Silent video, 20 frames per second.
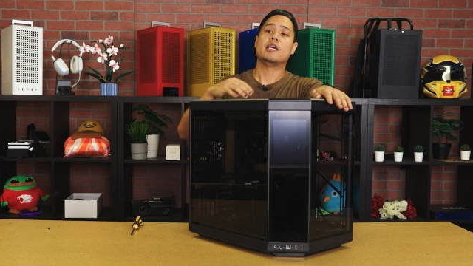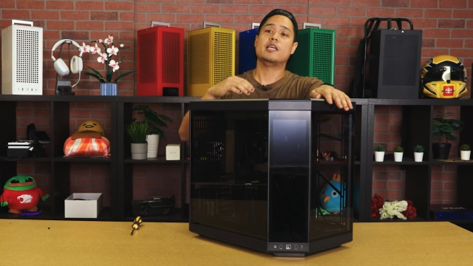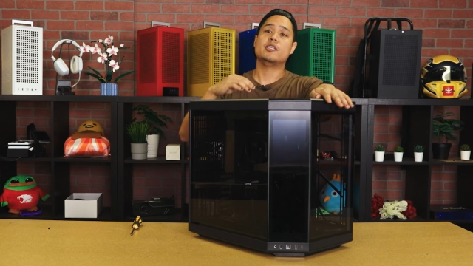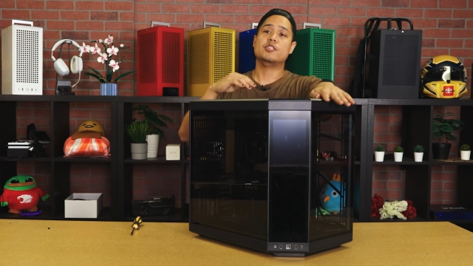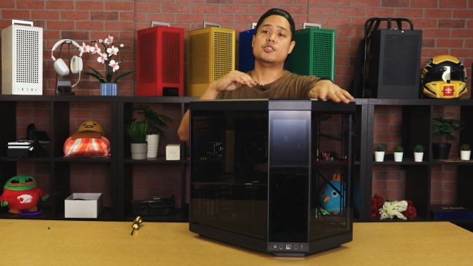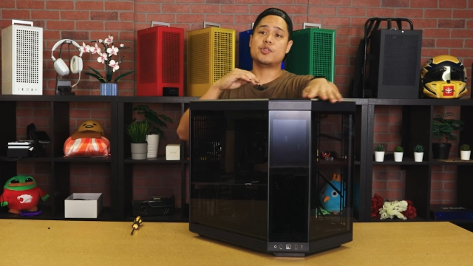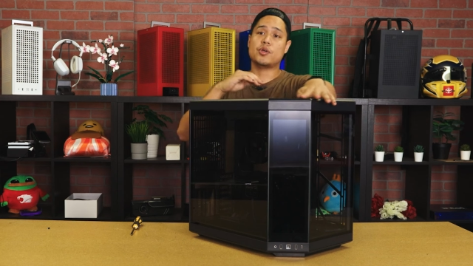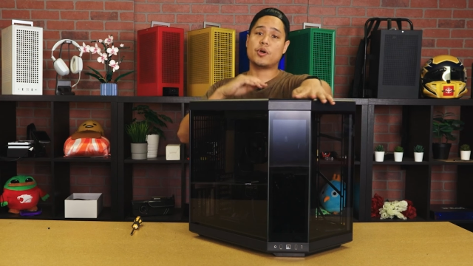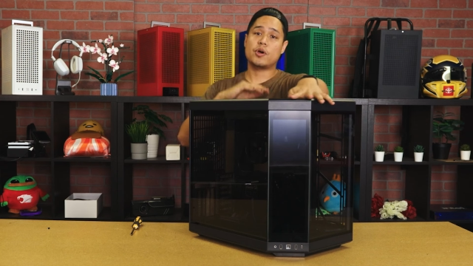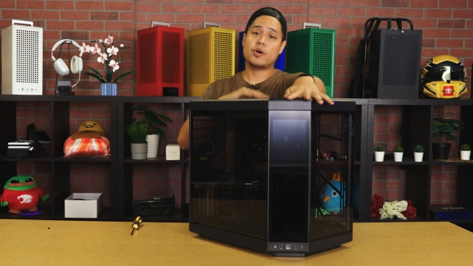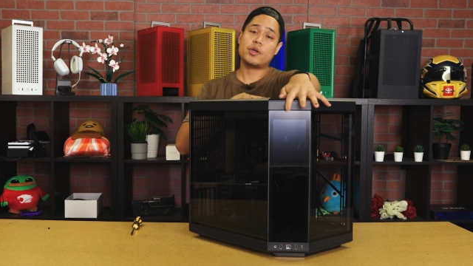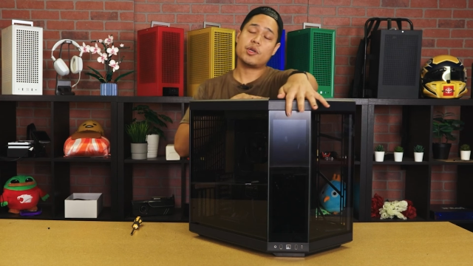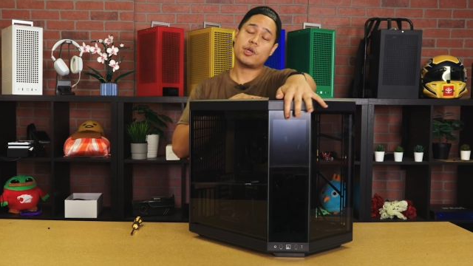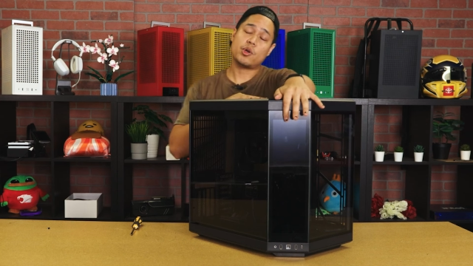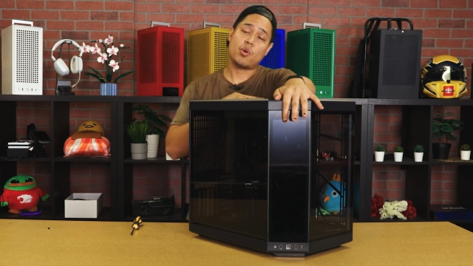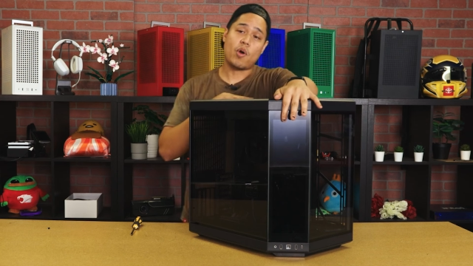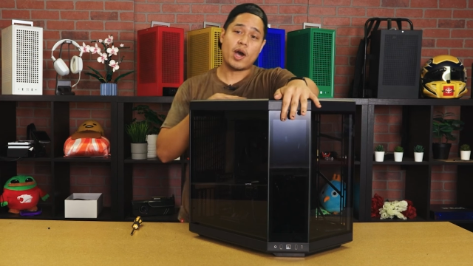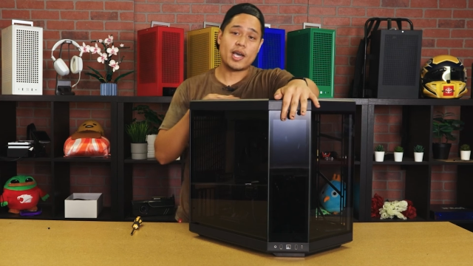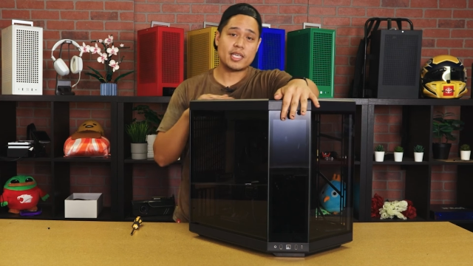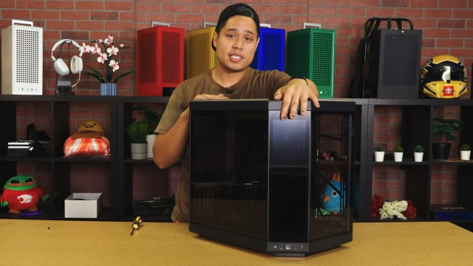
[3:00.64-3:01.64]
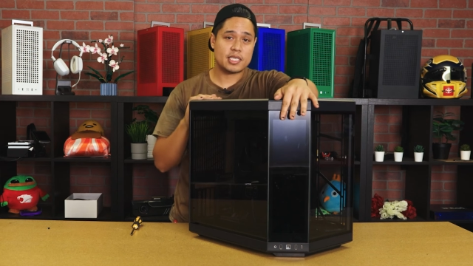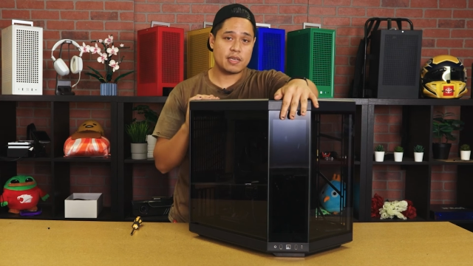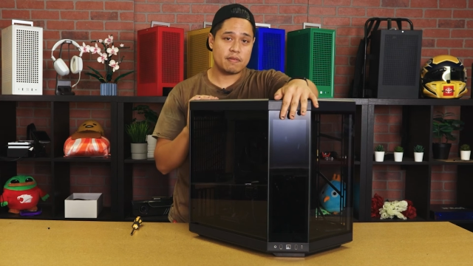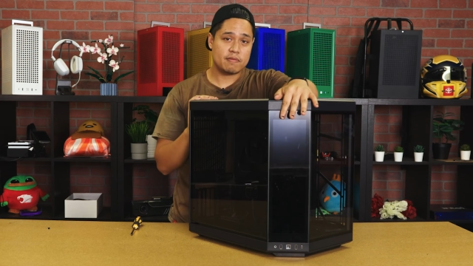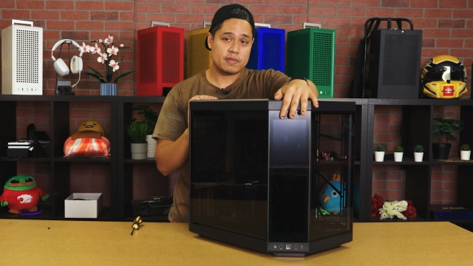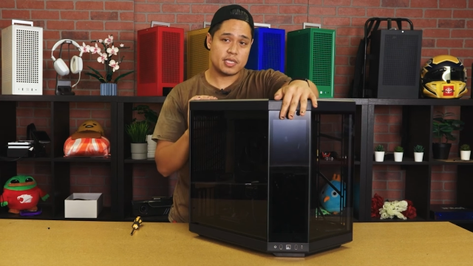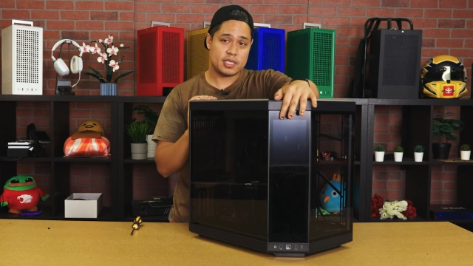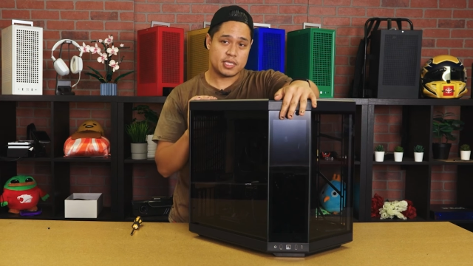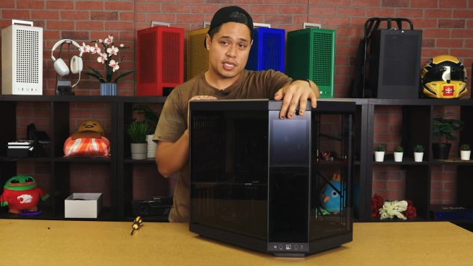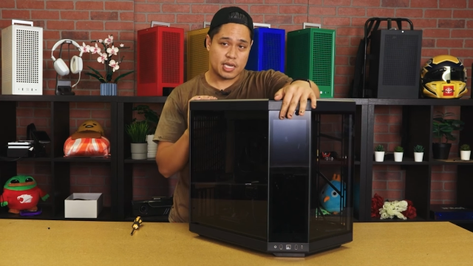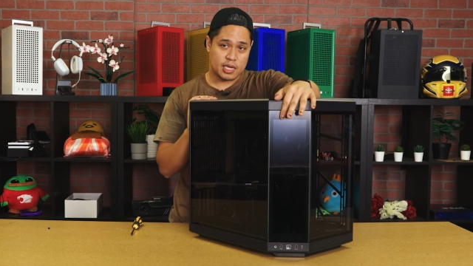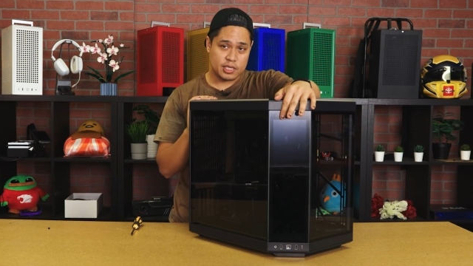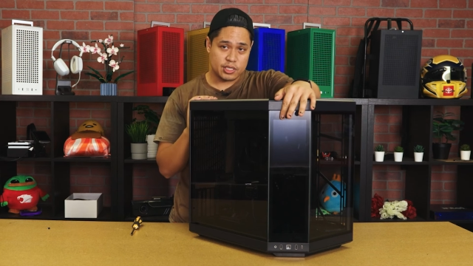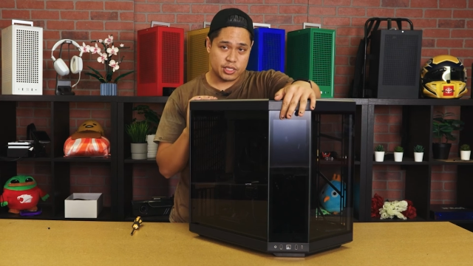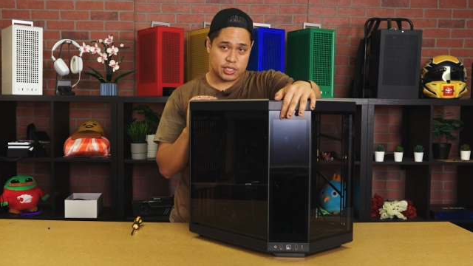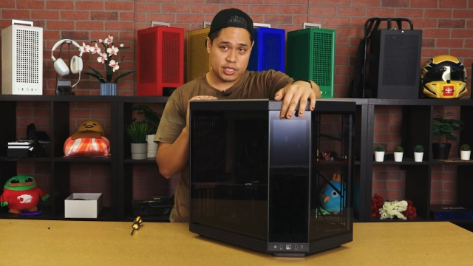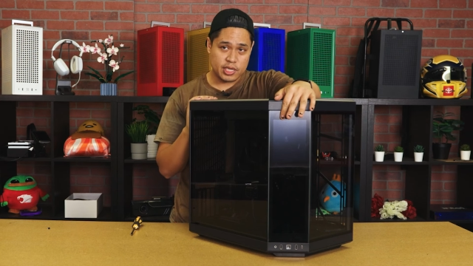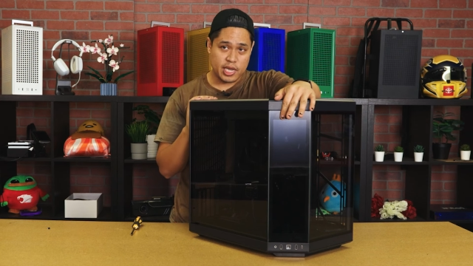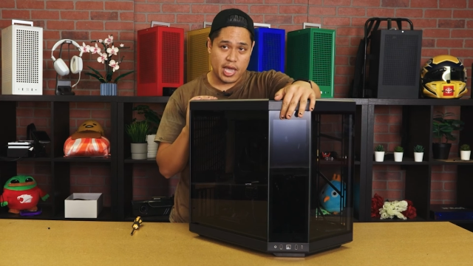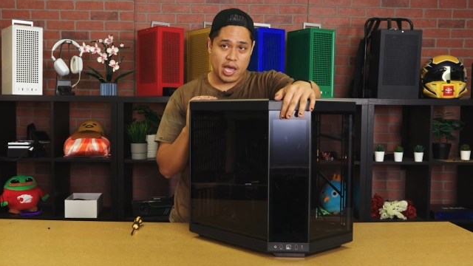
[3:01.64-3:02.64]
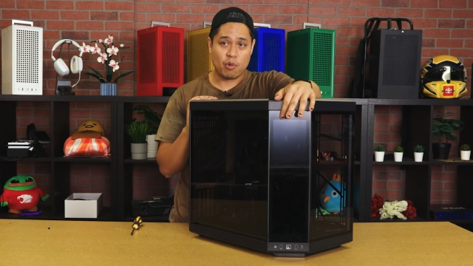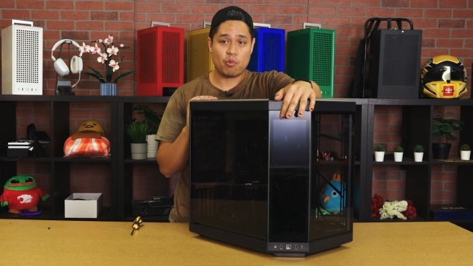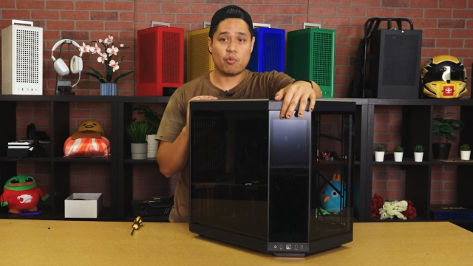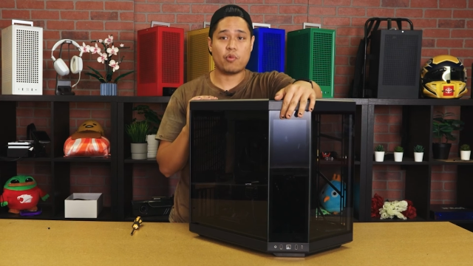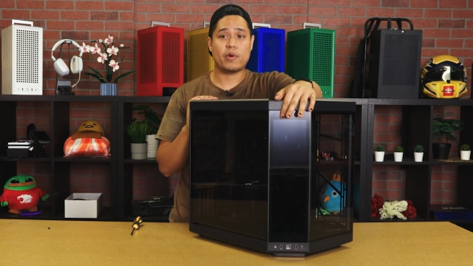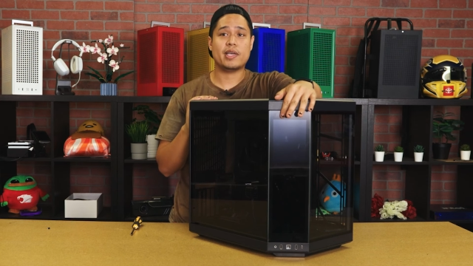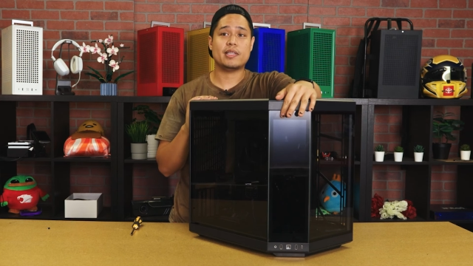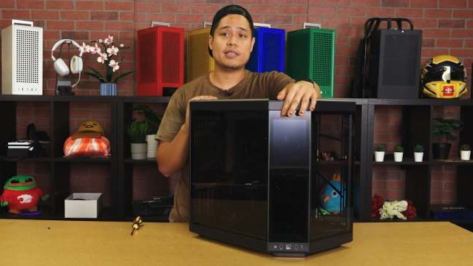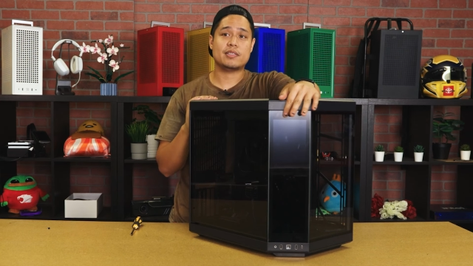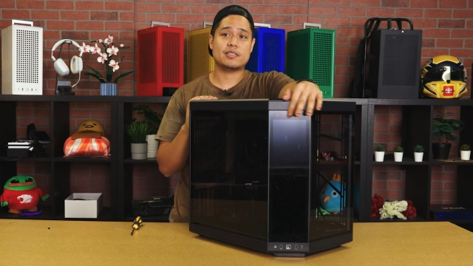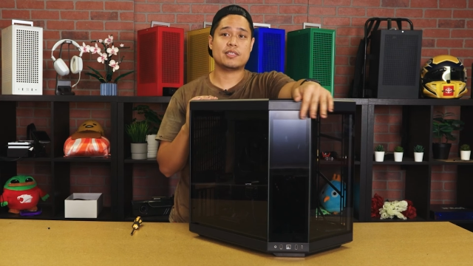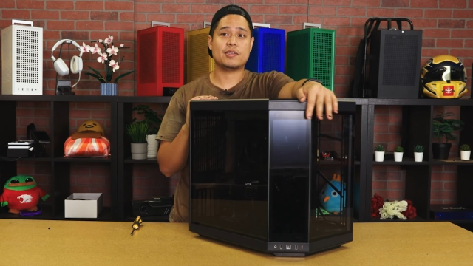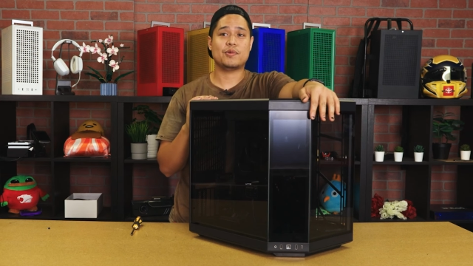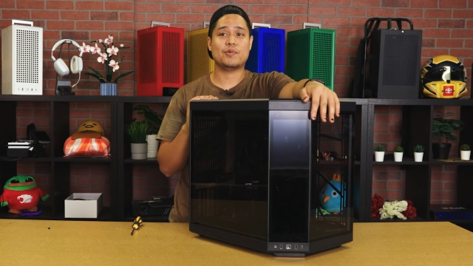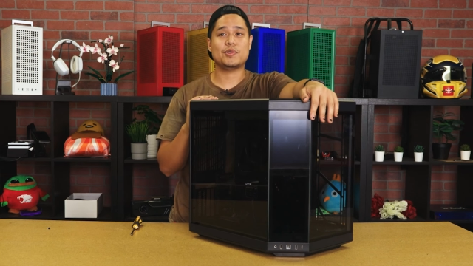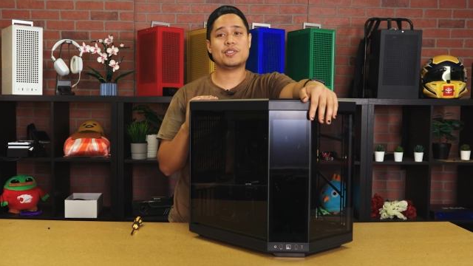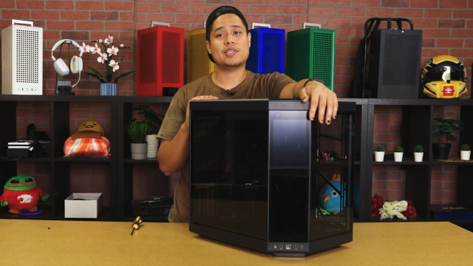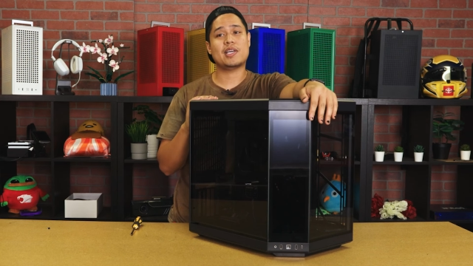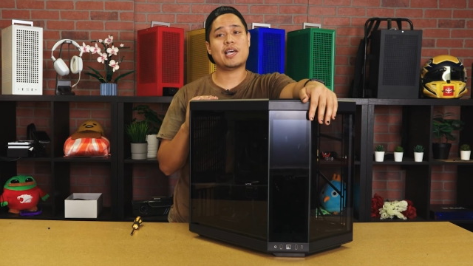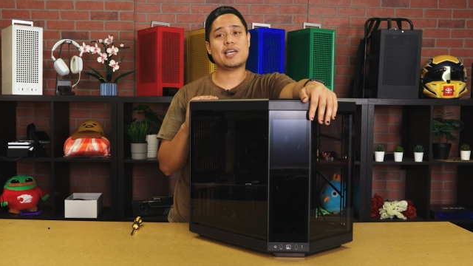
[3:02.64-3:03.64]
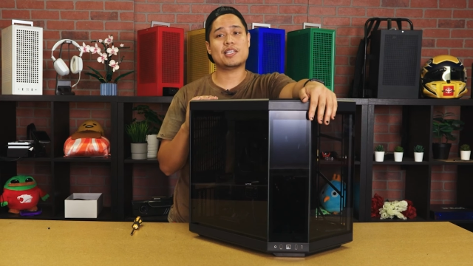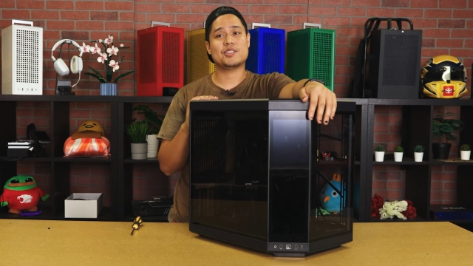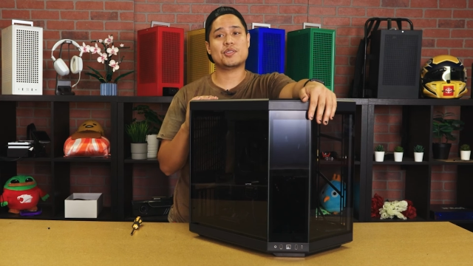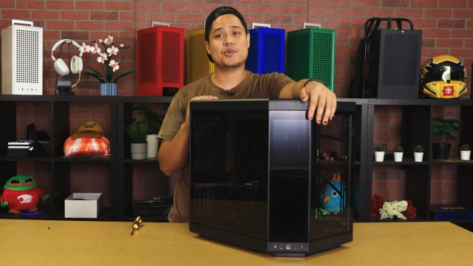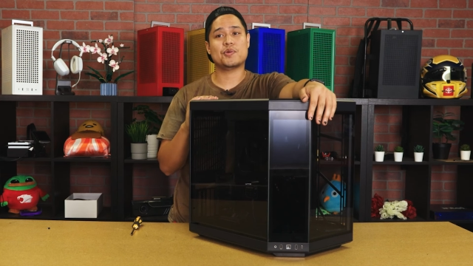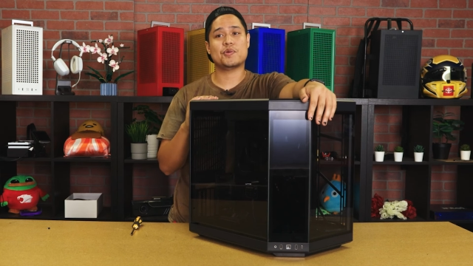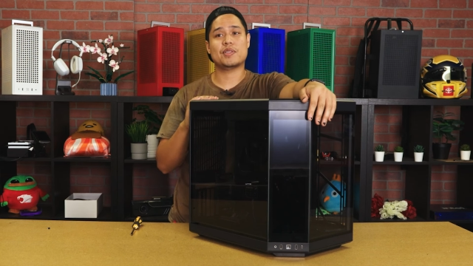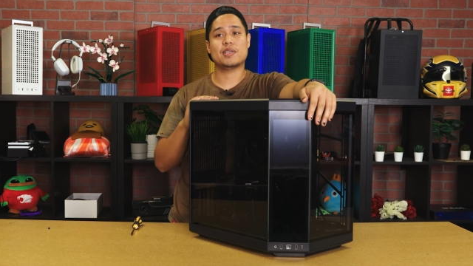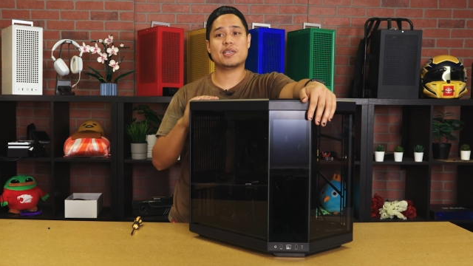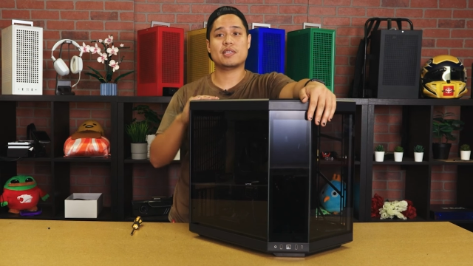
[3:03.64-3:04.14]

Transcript: Enjoy your Y70 Touch. Can't wait to see what you guys do with